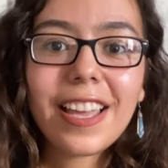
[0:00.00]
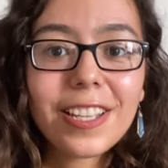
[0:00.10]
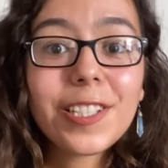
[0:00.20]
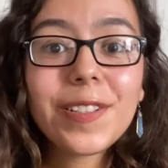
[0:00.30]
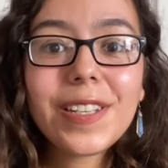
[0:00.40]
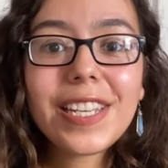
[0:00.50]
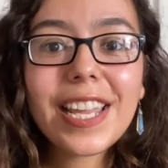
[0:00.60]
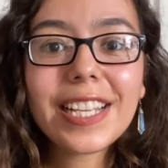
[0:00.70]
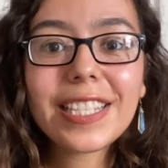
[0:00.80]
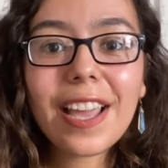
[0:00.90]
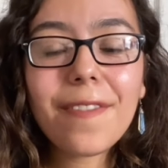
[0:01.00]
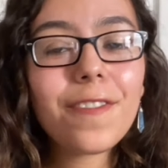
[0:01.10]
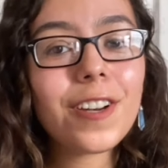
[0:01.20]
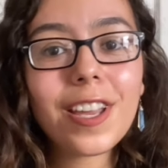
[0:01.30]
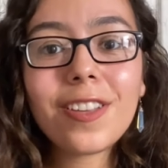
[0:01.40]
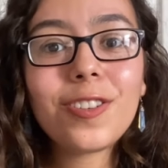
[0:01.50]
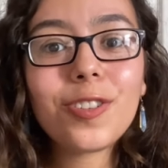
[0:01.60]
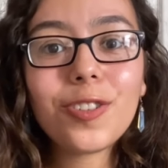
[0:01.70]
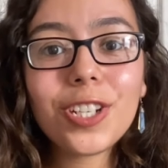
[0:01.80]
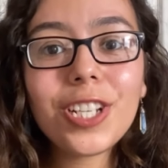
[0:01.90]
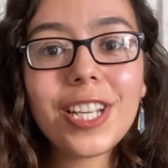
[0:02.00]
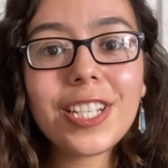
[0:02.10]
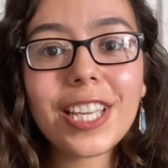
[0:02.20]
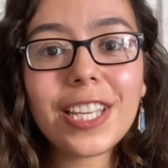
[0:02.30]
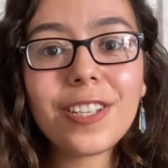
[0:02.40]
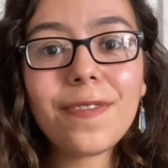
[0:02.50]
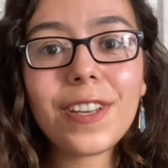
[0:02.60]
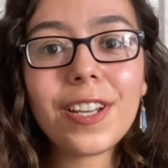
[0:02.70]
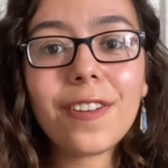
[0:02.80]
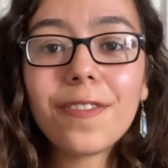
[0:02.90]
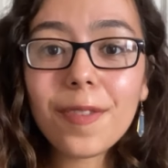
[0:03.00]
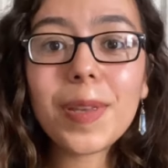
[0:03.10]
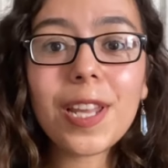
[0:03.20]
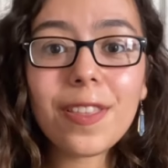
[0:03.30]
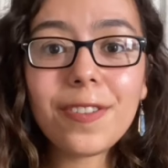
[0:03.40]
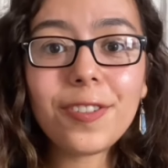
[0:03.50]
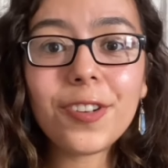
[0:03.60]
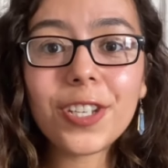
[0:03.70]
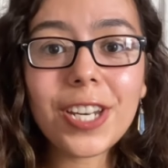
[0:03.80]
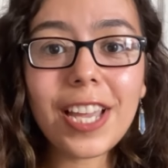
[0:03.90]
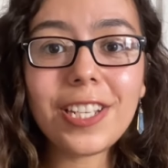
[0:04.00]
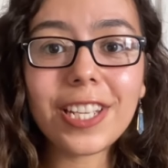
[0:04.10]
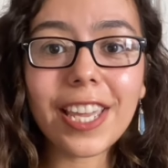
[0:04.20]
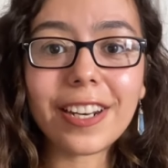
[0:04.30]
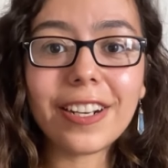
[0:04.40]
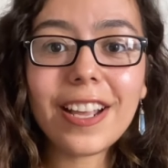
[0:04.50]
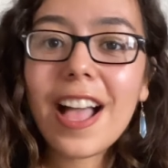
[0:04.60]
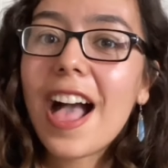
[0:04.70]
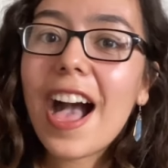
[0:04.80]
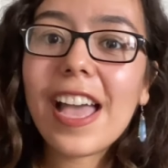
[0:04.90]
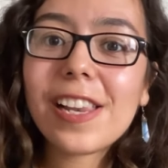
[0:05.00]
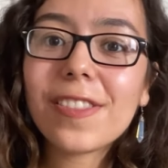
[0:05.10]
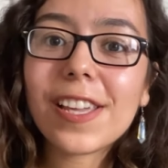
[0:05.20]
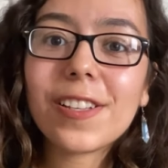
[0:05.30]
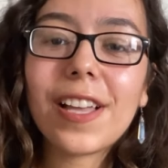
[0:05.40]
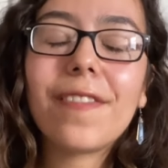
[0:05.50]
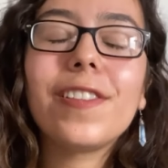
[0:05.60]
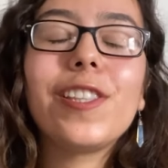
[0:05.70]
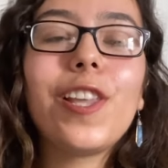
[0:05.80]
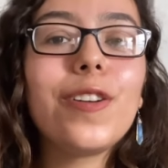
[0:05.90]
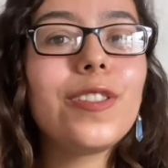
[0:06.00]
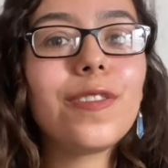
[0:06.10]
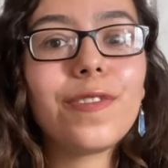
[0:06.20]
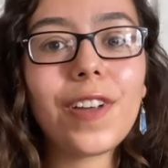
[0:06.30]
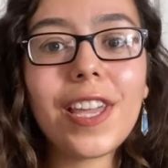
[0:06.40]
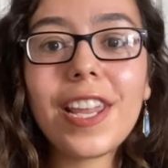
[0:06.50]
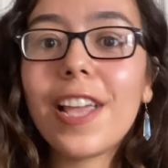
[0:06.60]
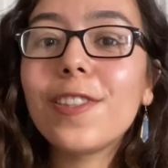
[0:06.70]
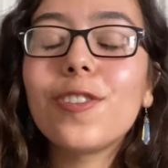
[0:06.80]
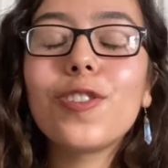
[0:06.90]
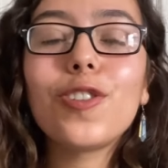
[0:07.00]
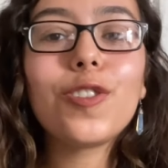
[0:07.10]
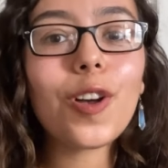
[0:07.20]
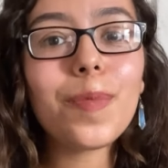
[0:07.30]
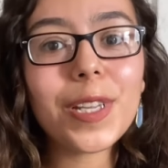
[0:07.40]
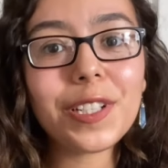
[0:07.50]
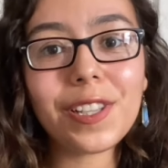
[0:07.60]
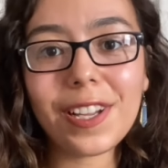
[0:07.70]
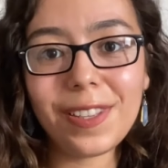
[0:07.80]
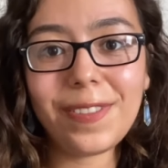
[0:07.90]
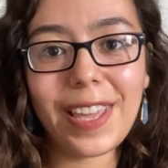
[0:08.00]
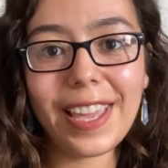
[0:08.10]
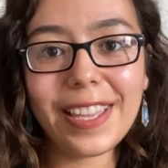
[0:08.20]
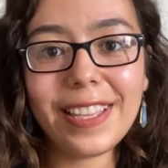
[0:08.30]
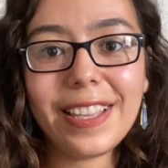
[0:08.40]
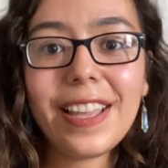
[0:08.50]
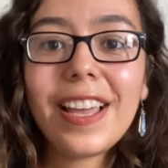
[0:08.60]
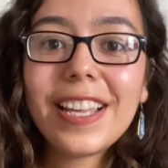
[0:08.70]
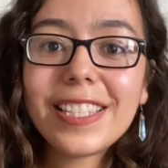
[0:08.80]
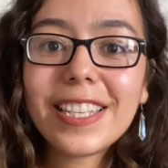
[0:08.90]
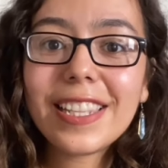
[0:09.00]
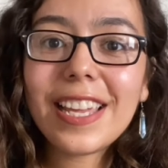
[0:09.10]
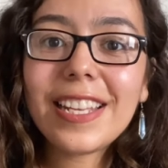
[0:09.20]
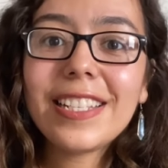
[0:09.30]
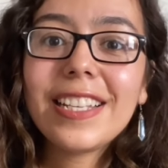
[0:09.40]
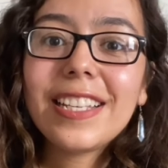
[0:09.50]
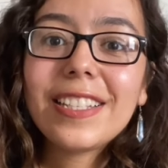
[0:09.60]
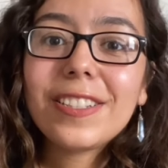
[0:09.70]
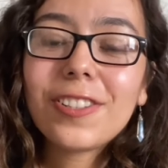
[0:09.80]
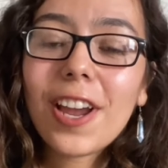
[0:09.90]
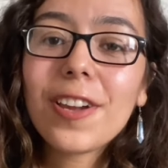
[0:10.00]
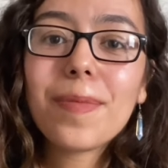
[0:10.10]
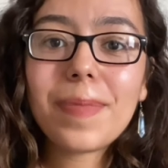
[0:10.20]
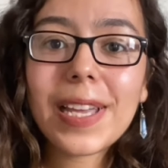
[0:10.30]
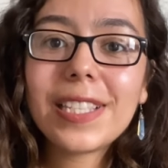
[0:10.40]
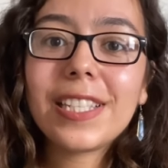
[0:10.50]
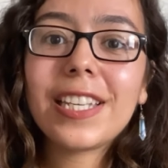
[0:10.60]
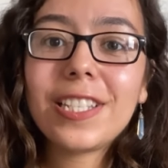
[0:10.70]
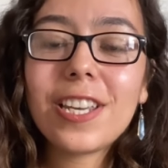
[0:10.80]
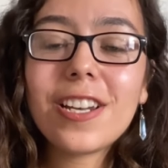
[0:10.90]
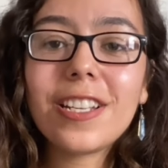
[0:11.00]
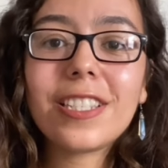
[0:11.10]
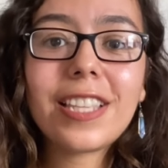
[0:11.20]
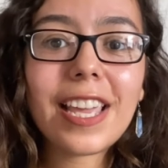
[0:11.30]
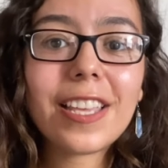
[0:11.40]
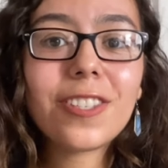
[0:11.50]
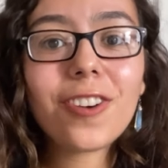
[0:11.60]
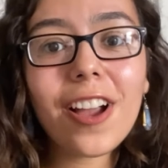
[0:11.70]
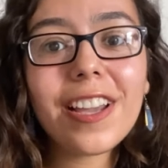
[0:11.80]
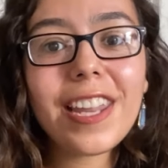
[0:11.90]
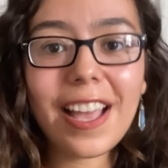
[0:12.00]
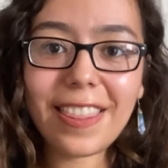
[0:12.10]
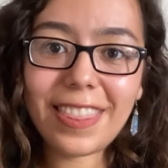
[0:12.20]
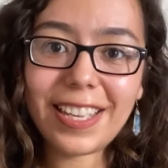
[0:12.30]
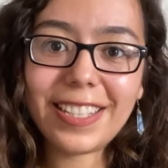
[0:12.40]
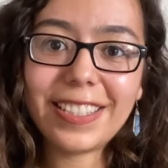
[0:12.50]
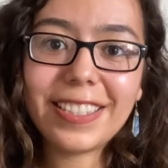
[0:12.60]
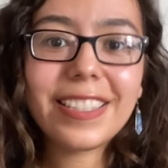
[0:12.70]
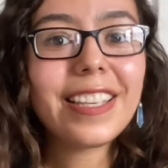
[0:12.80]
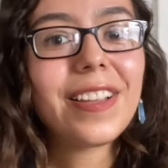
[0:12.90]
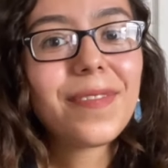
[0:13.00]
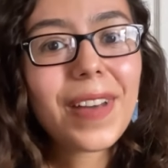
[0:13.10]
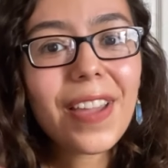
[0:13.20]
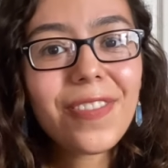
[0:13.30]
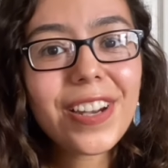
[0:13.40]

Tune in next time for another nutrition education video from another nutrition educator. I know that you'll have loads of fun and learn so much along the way. Until then, try your best to continue to stay strong and healthy. Bye for